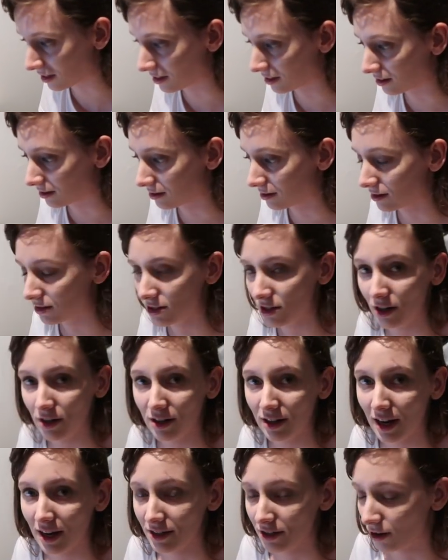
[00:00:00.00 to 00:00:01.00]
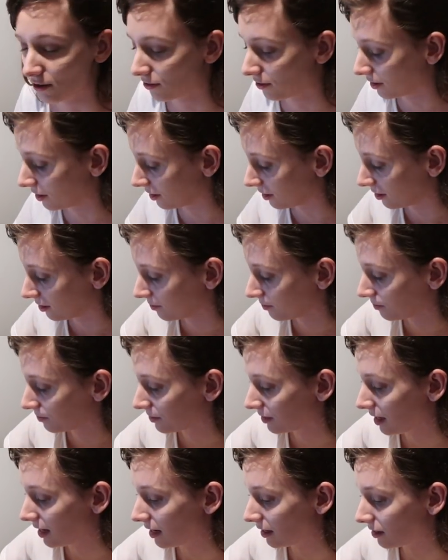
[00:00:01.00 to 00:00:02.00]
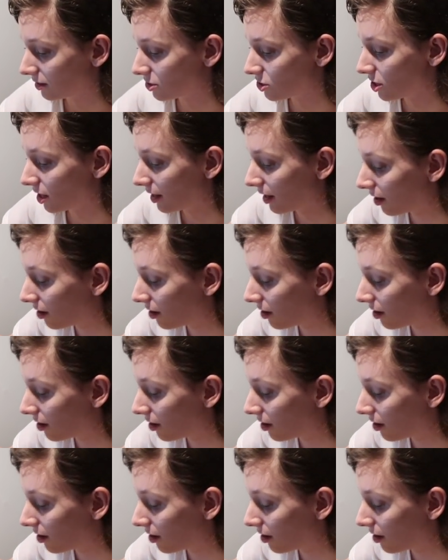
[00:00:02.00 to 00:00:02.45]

gonna turn you guys off and eat and chill